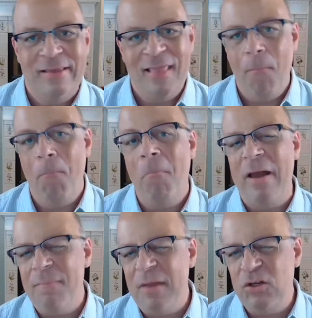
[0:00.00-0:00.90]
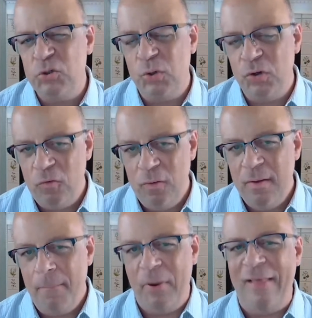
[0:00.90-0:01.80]
that might be true.
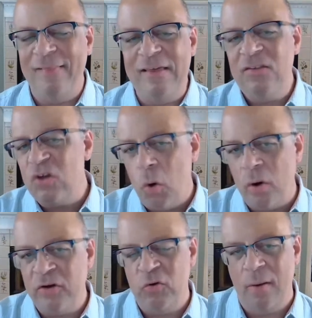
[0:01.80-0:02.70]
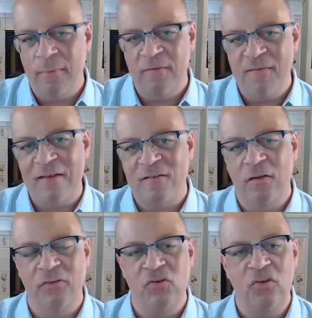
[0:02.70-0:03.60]
But at least according to our
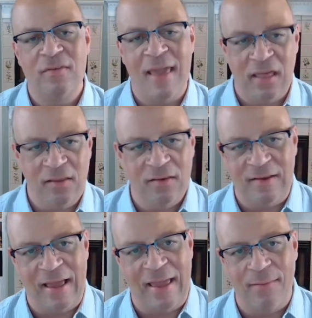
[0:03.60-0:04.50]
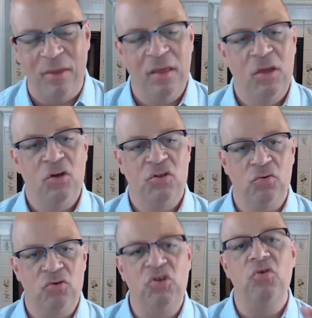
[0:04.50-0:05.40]
professionals, taking the time
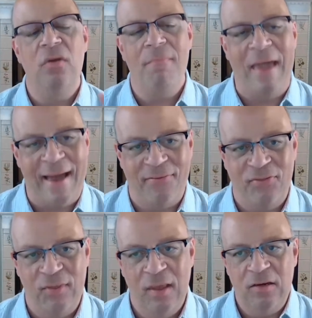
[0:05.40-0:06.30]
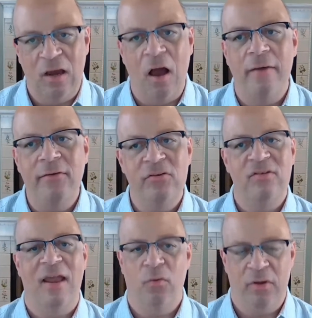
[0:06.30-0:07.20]
to do the math, to
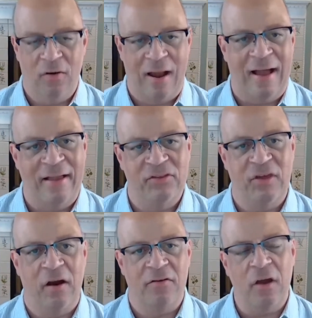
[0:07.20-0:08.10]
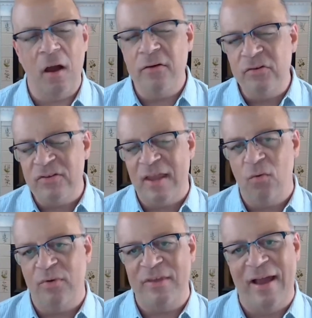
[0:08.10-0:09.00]
understand what your odds are, to understand
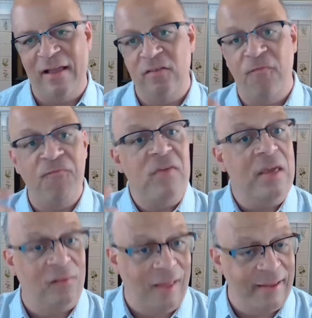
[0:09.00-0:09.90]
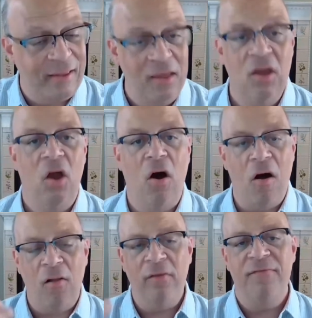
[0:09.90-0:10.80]
what the odds feel like,
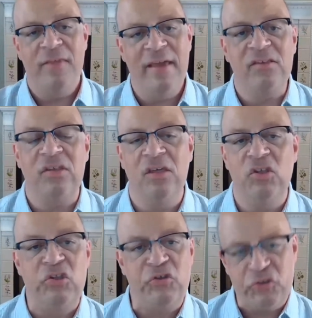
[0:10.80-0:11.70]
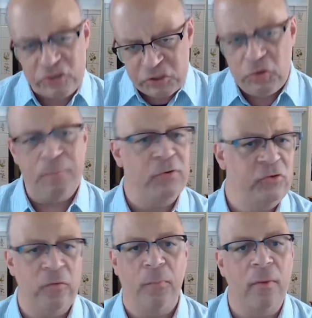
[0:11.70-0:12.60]
all of this is super,
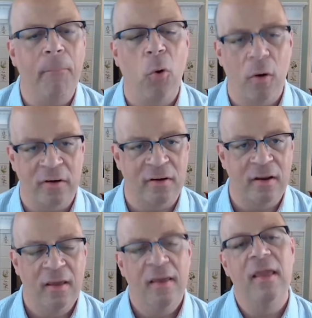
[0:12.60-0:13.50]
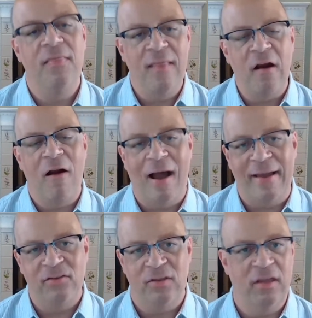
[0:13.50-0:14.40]
super important in their
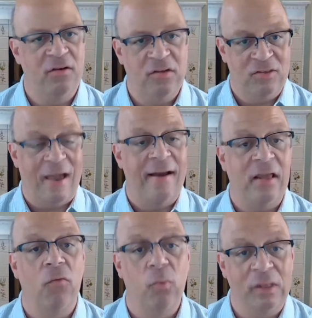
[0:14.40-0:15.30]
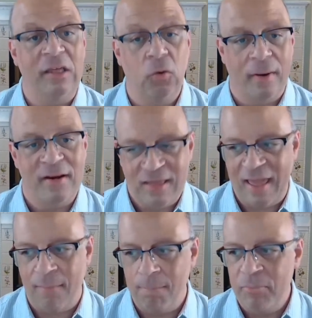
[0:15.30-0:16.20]
eyes in designing a really great
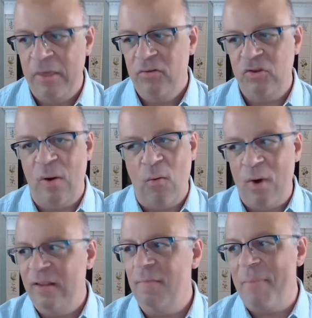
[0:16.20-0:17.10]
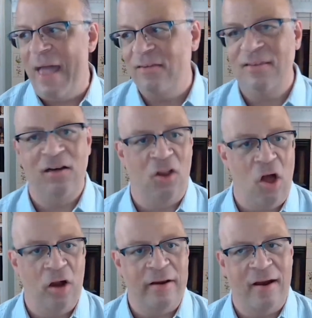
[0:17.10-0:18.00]
game. So I wanted to pass that
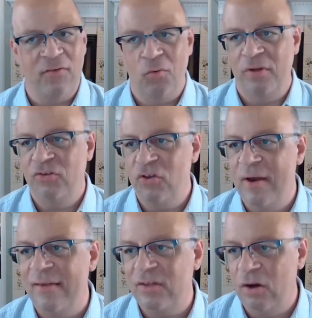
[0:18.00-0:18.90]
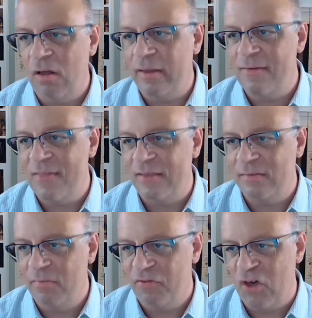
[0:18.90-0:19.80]
along to everyone so you guys can all give that
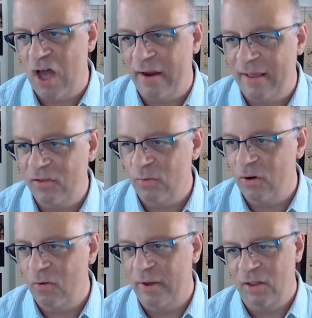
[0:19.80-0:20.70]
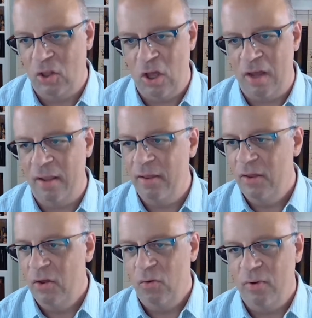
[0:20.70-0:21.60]
some thought as we're going along
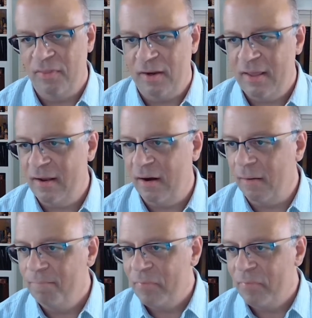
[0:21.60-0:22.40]
with it here.